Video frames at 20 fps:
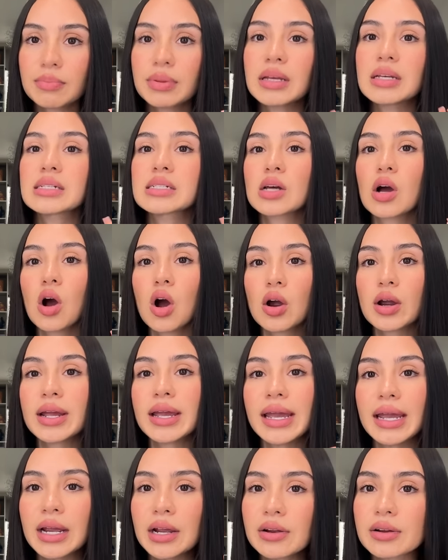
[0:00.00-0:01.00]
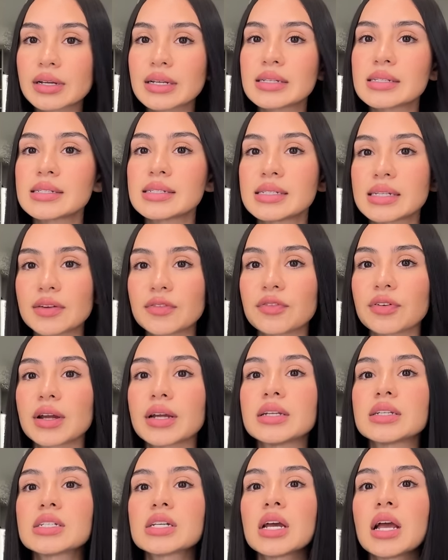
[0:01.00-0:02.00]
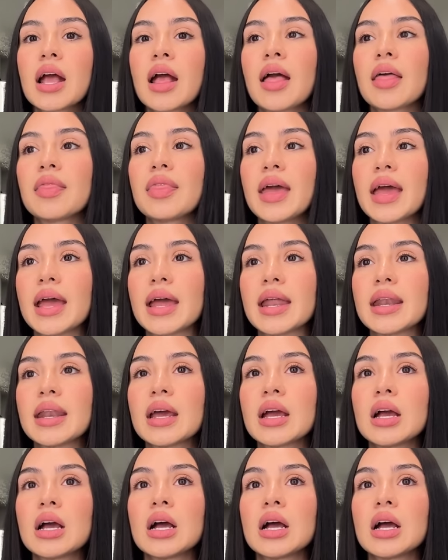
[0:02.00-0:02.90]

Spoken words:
because our hair is different than